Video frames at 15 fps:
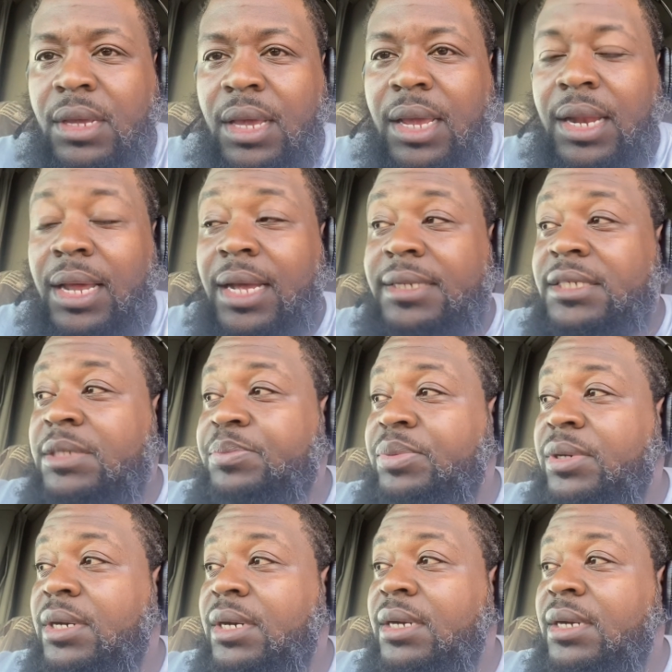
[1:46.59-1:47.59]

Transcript: and I just put